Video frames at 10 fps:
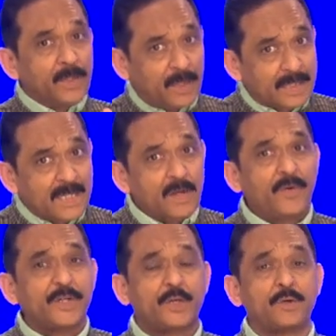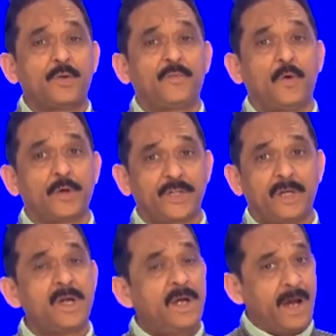conservation of
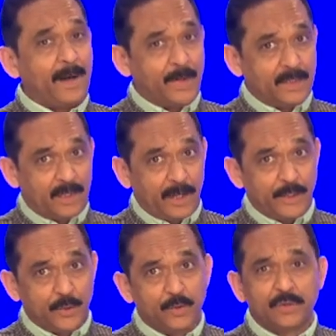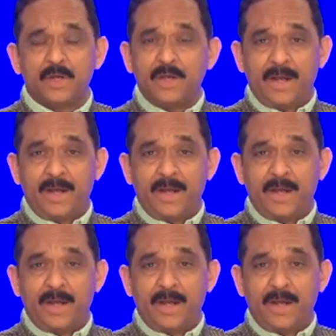water among the youth